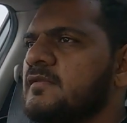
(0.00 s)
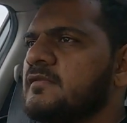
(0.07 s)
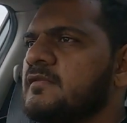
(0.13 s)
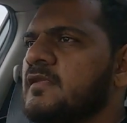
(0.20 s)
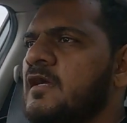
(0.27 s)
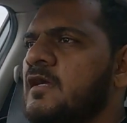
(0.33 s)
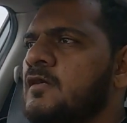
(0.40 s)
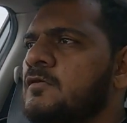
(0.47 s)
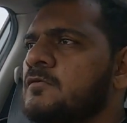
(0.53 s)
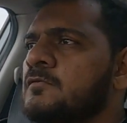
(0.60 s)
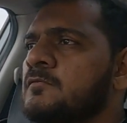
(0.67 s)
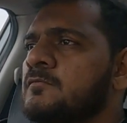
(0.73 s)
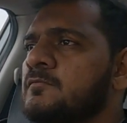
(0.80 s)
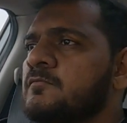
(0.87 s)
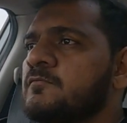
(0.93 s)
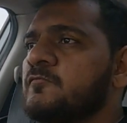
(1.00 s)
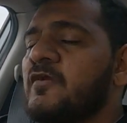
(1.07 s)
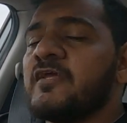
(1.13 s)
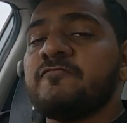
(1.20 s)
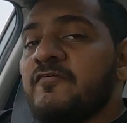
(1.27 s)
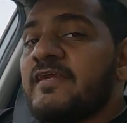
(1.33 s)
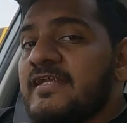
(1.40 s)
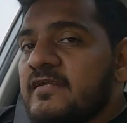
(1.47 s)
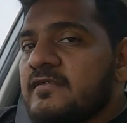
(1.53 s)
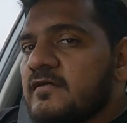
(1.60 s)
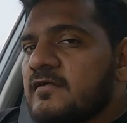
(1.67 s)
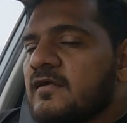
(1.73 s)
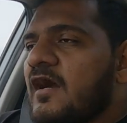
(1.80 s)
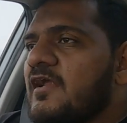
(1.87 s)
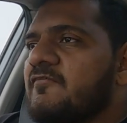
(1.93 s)
Now, when we did
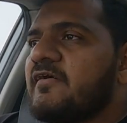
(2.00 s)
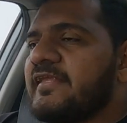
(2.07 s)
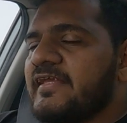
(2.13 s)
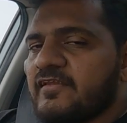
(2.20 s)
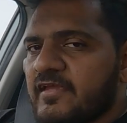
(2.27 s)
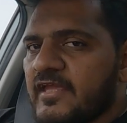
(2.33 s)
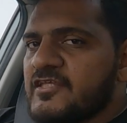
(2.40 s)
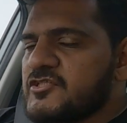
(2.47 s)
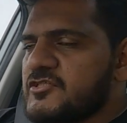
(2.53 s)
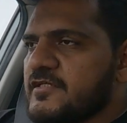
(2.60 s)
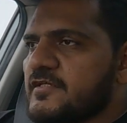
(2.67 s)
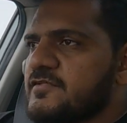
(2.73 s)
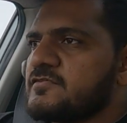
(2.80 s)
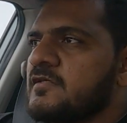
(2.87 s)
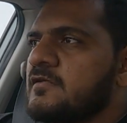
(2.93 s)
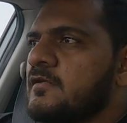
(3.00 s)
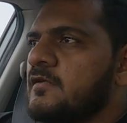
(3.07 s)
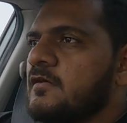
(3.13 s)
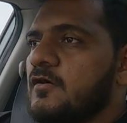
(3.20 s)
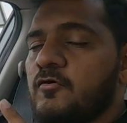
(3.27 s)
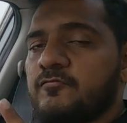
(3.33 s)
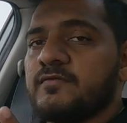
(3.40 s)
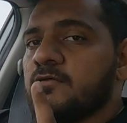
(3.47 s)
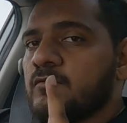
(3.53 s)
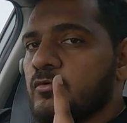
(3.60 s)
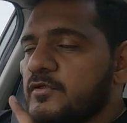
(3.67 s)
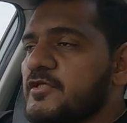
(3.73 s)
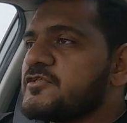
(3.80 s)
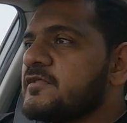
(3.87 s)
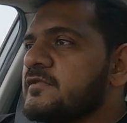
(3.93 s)
the CarWale range test of the
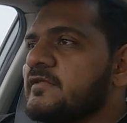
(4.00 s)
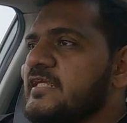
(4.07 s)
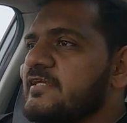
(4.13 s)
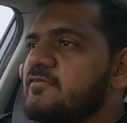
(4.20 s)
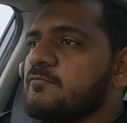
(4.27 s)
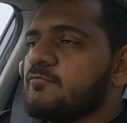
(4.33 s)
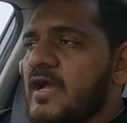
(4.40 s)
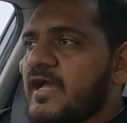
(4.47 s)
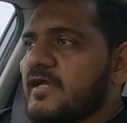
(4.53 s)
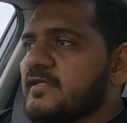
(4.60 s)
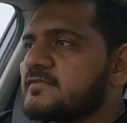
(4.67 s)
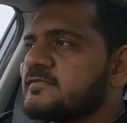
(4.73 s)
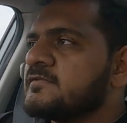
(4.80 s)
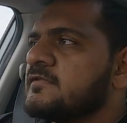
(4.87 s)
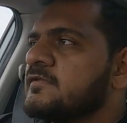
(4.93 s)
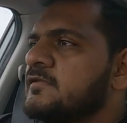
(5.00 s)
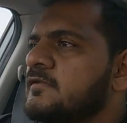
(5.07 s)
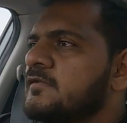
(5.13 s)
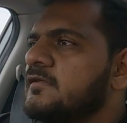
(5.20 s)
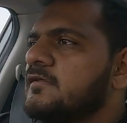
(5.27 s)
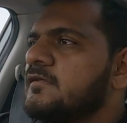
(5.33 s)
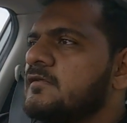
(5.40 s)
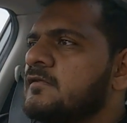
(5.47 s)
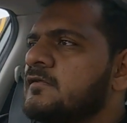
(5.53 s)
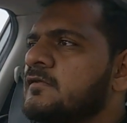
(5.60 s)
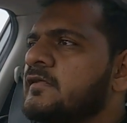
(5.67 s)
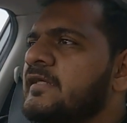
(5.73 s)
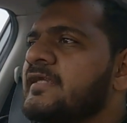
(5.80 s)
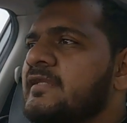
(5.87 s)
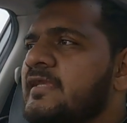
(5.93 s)
original EV Max,
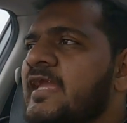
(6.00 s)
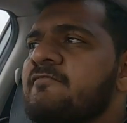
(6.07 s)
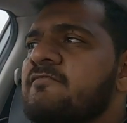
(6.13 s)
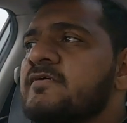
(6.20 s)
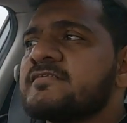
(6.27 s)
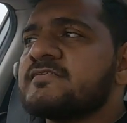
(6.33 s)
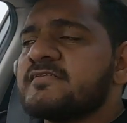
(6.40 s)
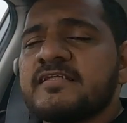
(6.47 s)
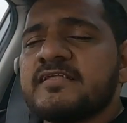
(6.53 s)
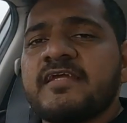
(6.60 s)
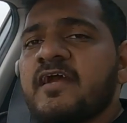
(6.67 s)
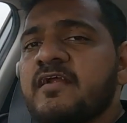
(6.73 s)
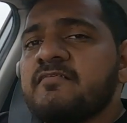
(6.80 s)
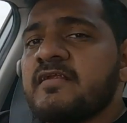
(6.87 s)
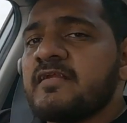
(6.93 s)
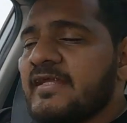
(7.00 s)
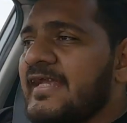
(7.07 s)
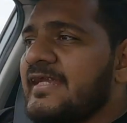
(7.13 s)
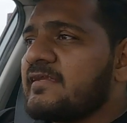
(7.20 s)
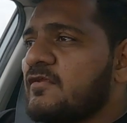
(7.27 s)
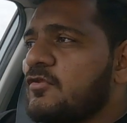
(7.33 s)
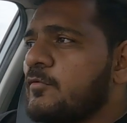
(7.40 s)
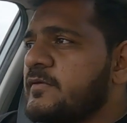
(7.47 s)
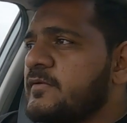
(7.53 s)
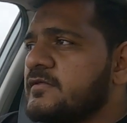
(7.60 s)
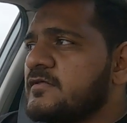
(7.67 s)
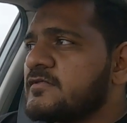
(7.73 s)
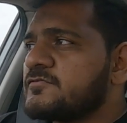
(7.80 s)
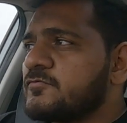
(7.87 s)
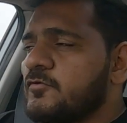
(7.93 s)
uh, it gave us 308
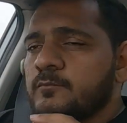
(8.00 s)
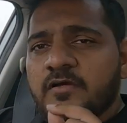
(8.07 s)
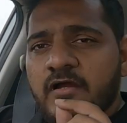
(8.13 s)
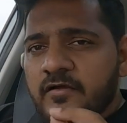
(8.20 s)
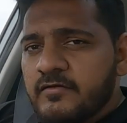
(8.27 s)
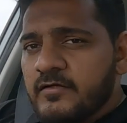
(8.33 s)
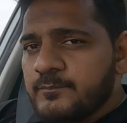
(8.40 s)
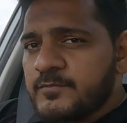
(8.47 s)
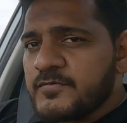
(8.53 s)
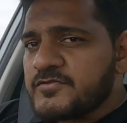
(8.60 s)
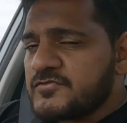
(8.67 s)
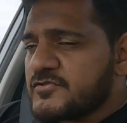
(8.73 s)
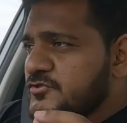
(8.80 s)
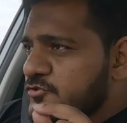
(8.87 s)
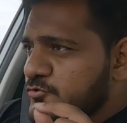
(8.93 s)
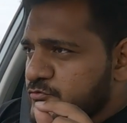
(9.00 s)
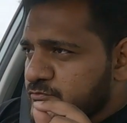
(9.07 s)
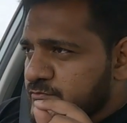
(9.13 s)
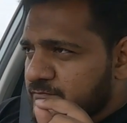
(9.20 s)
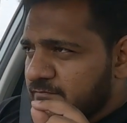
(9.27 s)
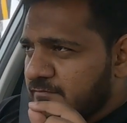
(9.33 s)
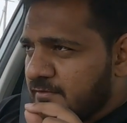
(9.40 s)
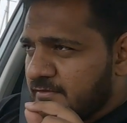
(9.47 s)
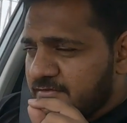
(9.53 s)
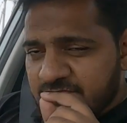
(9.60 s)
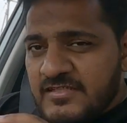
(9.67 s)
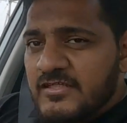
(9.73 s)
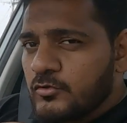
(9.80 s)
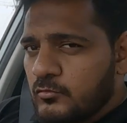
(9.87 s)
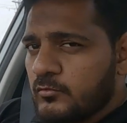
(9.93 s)
kilometers from 100% to
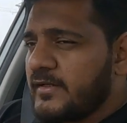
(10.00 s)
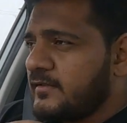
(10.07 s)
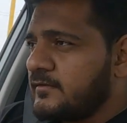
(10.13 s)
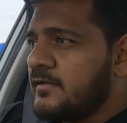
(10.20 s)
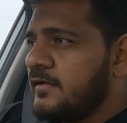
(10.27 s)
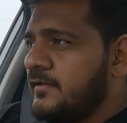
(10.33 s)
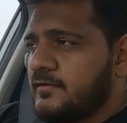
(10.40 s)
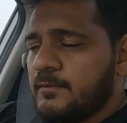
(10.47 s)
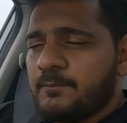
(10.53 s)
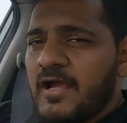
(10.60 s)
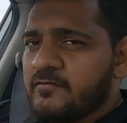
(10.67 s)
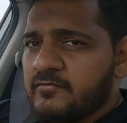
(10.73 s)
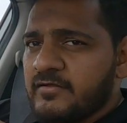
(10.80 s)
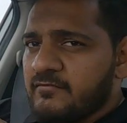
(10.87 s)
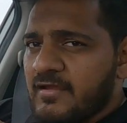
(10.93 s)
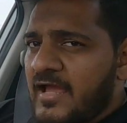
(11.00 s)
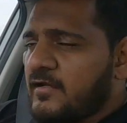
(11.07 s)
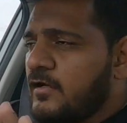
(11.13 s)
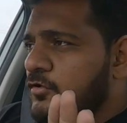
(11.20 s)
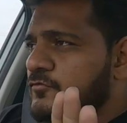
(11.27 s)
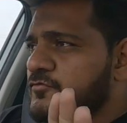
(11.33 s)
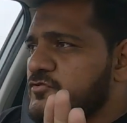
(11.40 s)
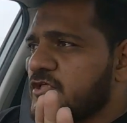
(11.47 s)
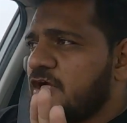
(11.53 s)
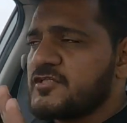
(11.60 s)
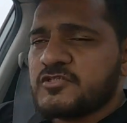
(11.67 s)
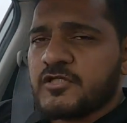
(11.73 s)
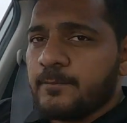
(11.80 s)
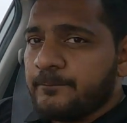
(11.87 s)
zero where the battery ran out of charge